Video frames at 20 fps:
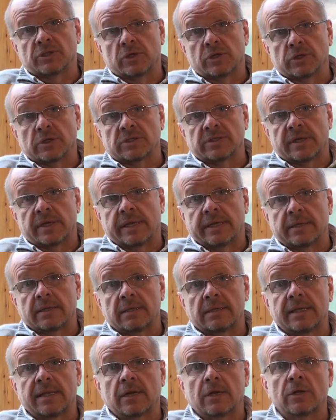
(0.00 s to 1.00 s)
a surgical setting,
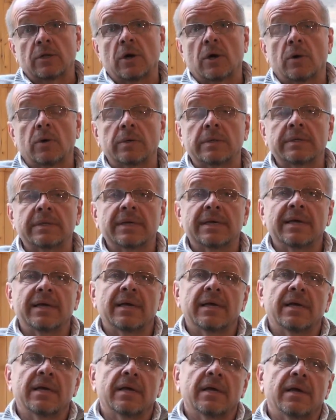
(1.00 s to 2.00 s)
let alone,
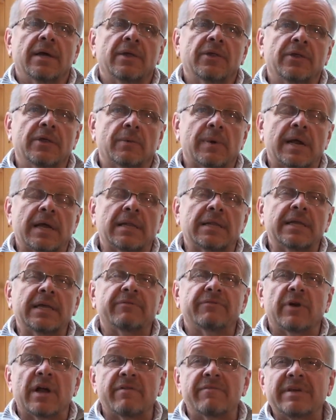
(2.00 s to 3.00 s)
theoretically,
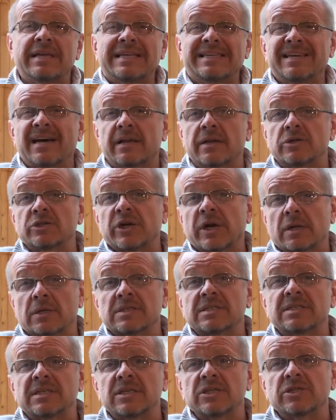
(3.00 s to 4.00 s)
if you're having it done under general
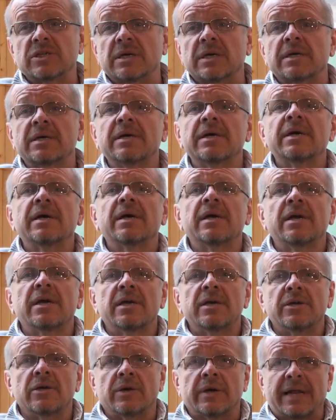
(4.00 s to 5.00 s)
anesthesia,
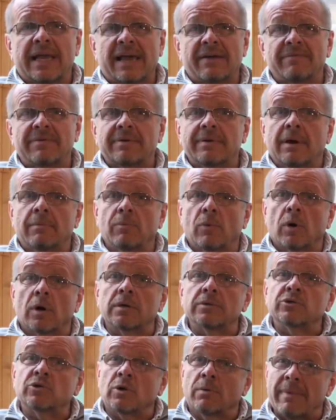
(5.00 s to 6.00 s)
you're going to have a
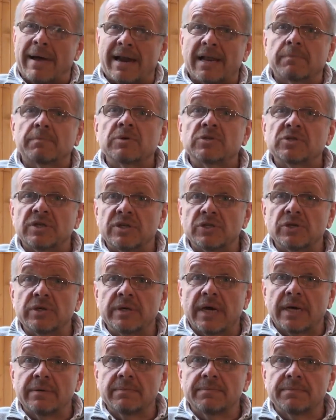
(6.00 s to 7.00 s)
more traumatic procedure
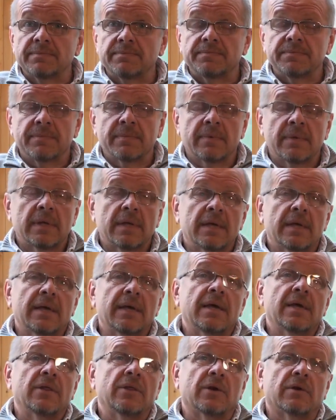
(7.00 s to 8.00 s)
done,
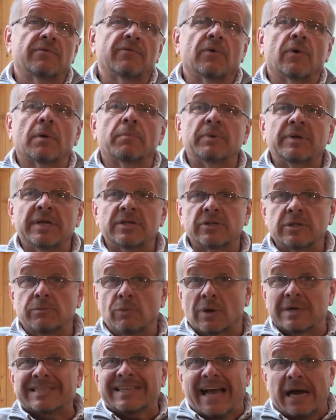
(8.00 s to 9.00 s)
therefore potentially
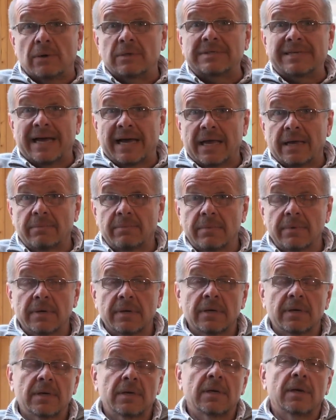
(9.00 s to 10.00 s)
more downtime,
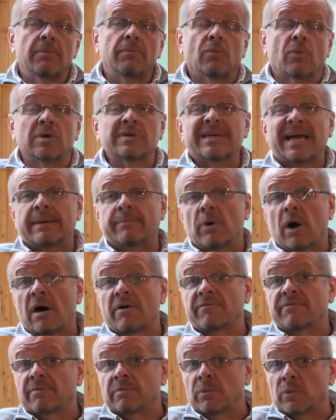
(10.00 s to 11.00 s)
more time
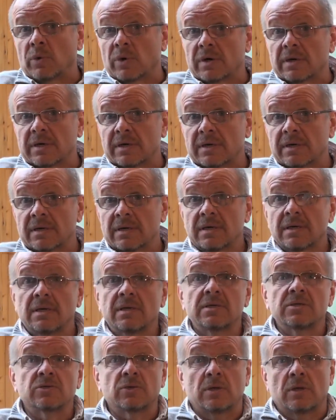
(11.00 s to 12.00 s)
off from work,
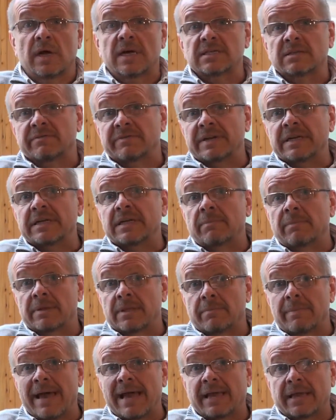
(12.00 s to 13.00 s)
so loss of income
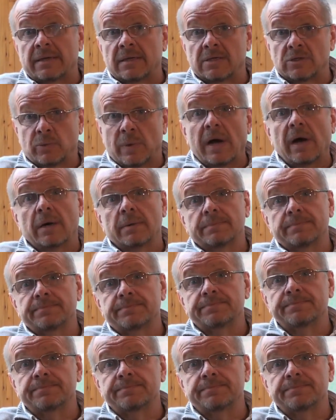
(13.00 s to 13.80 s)
on the back end as well.